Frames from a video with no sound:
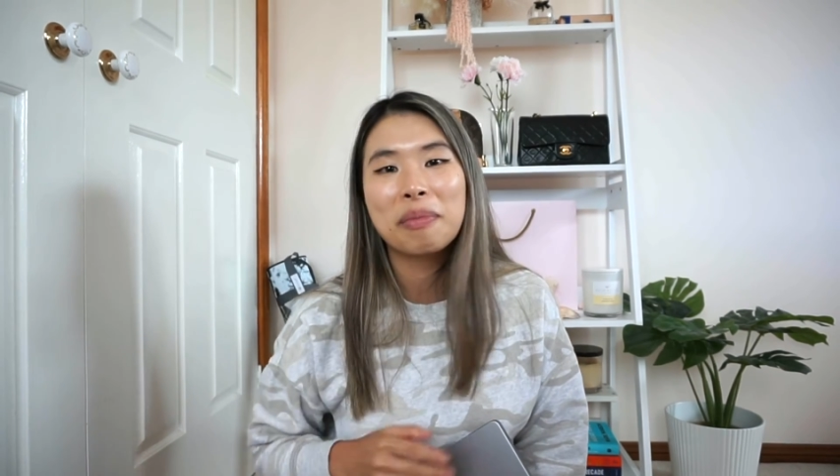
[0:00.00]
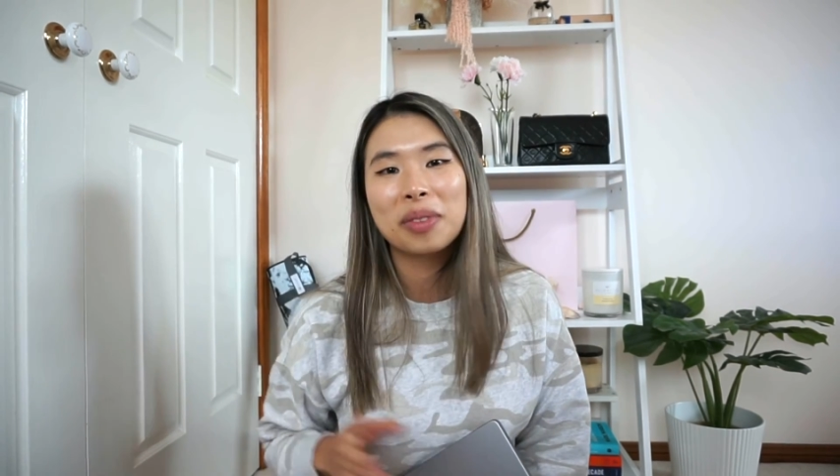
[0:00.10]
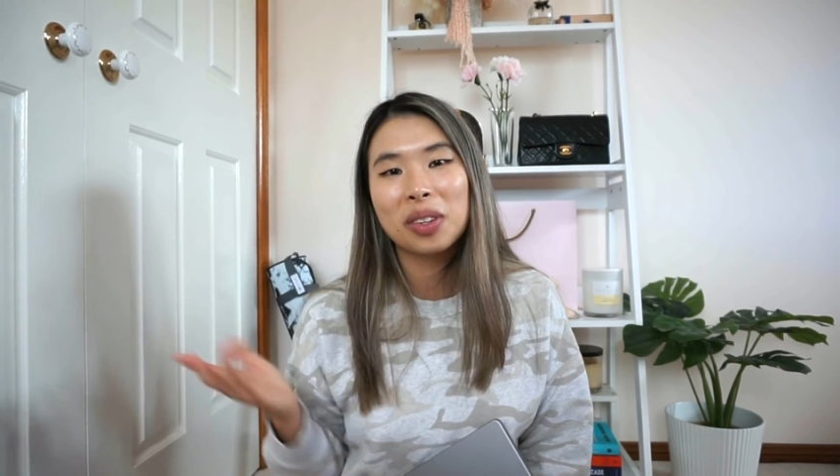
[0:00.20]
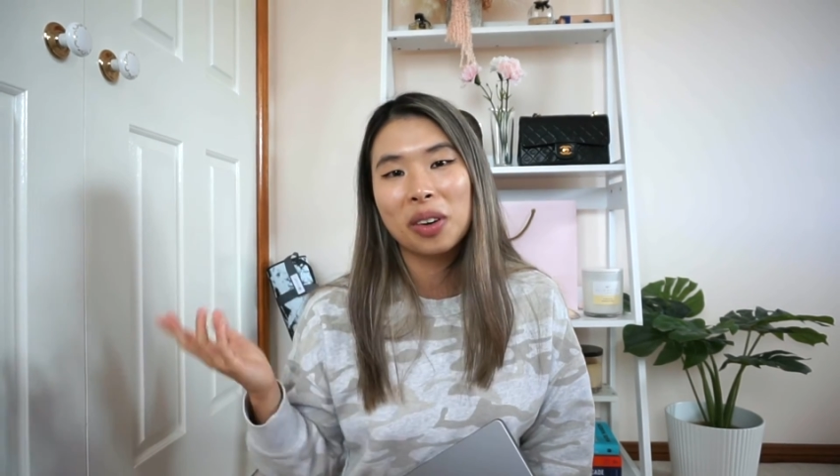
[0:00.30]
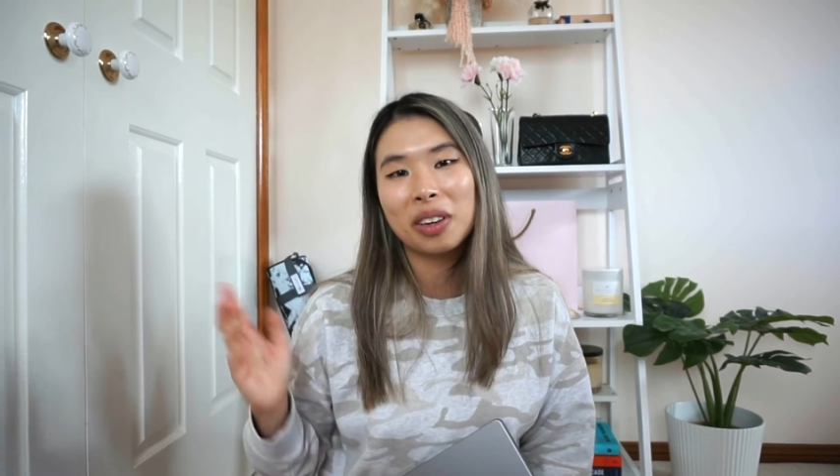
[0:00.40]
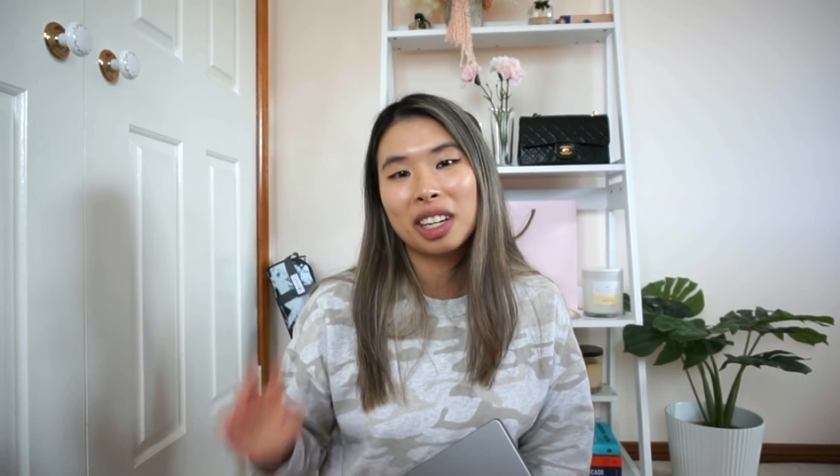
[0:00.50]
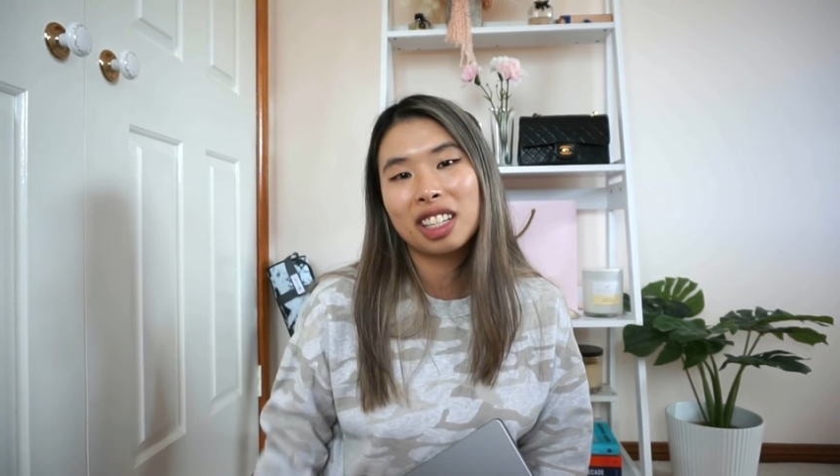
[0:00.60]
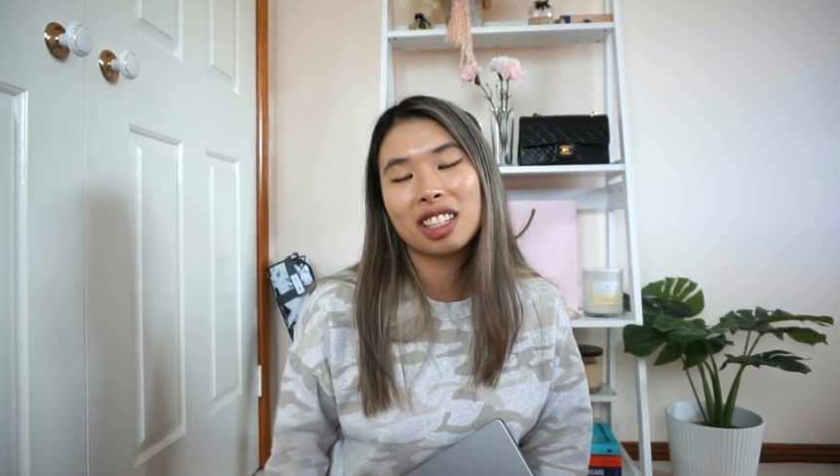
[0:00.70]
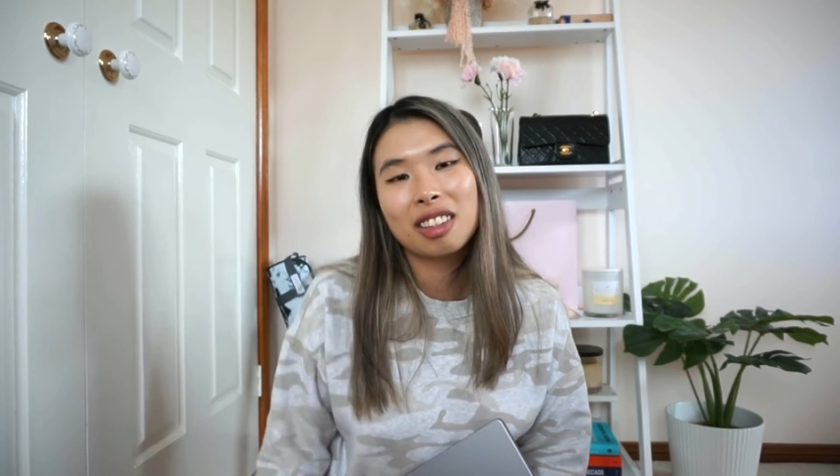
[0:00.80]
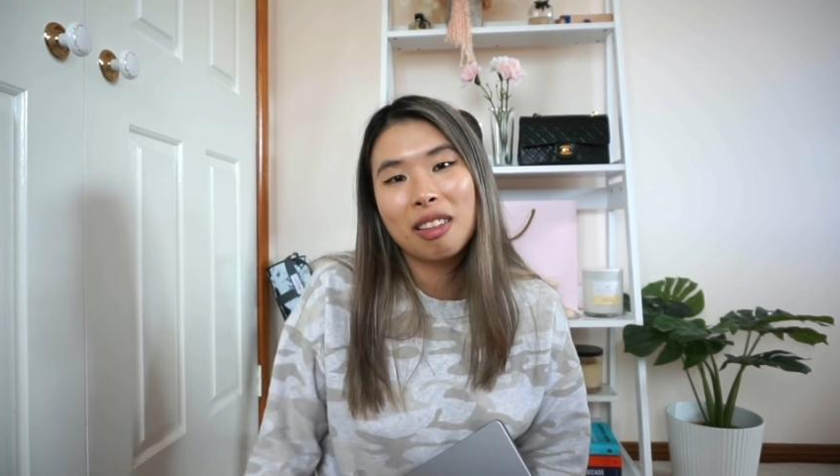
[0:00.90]
So it
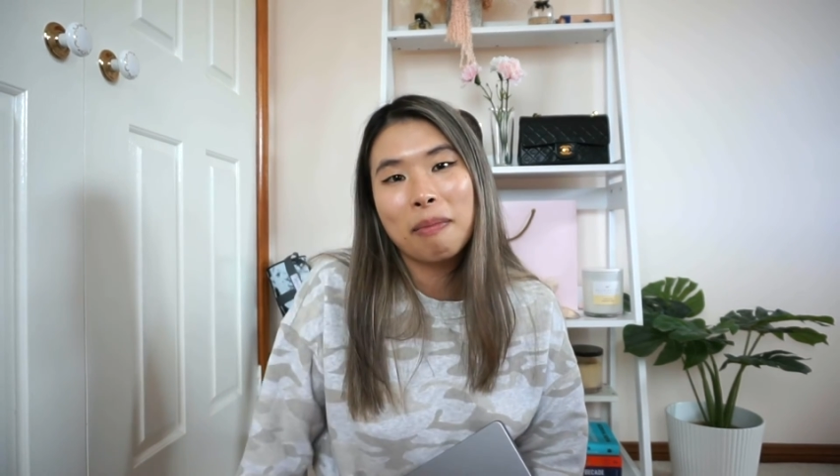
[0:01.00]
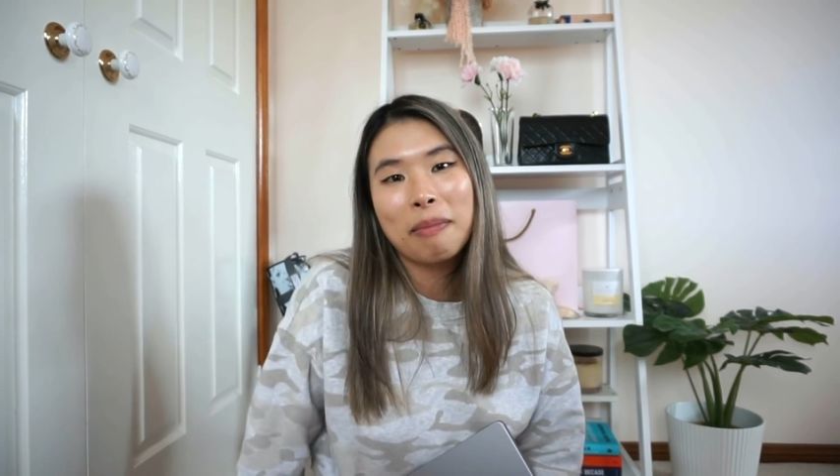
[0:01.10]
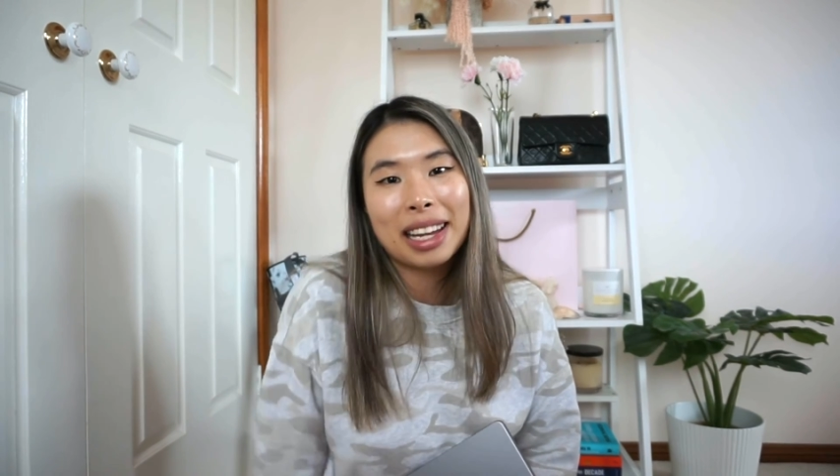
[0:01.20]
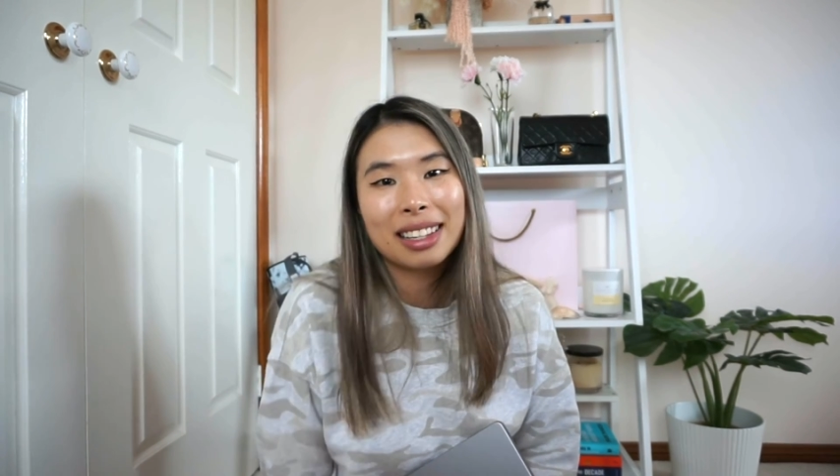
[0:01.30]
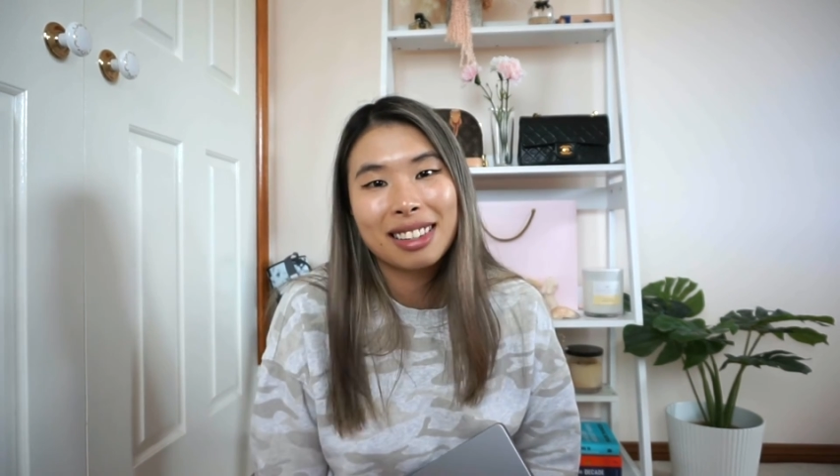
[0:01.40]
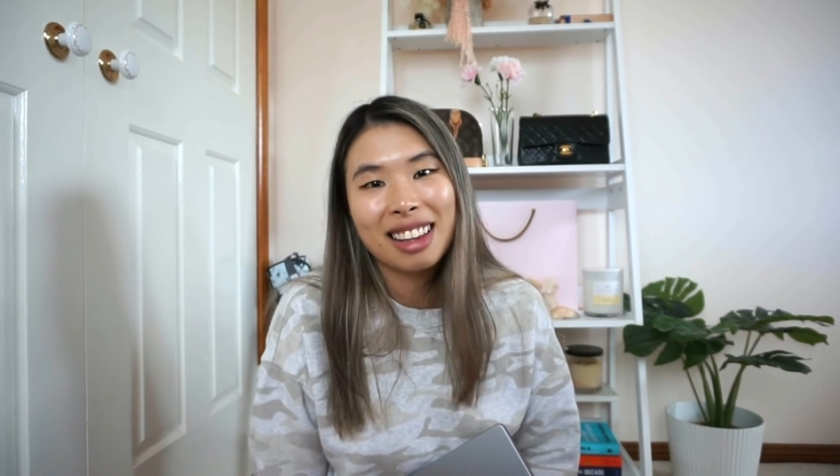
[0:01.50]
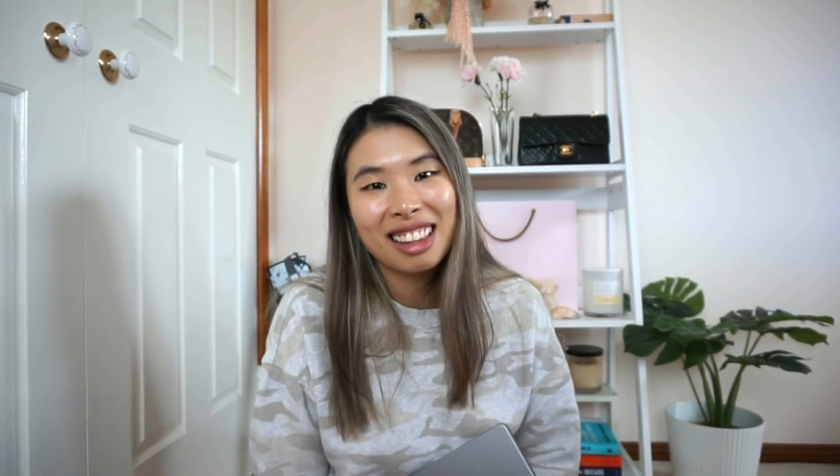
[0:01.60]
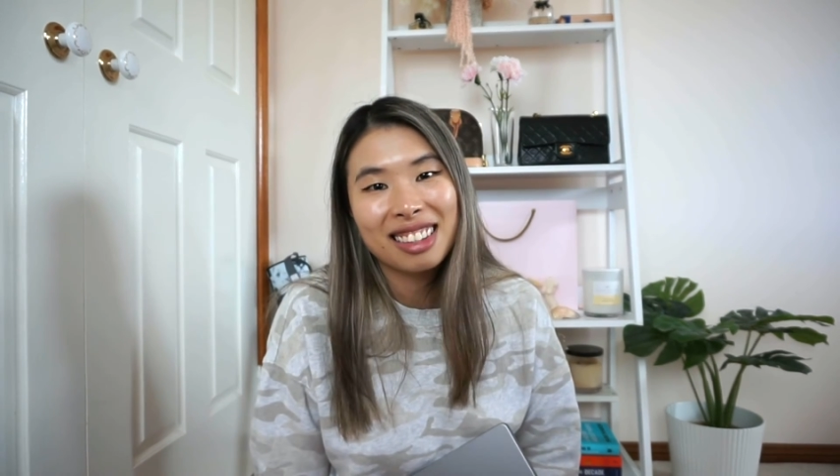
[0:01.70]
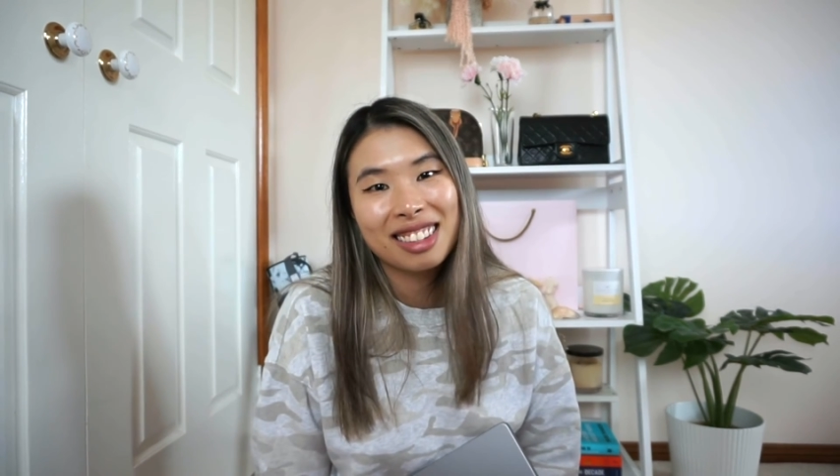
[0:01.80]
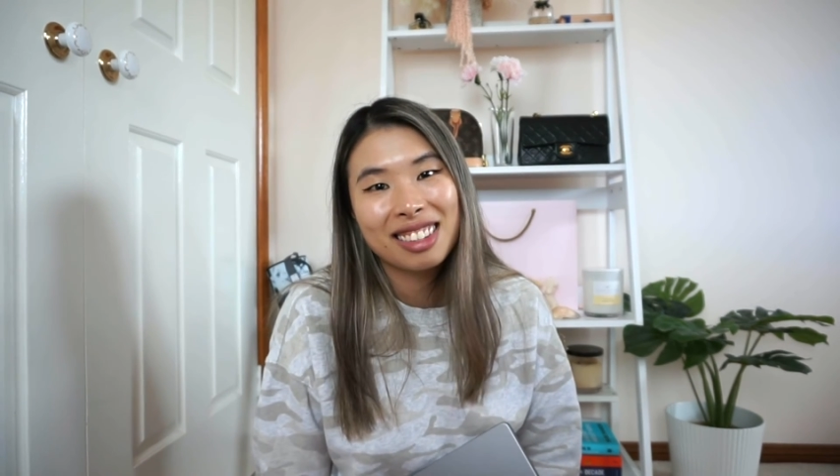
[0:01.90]
just made sense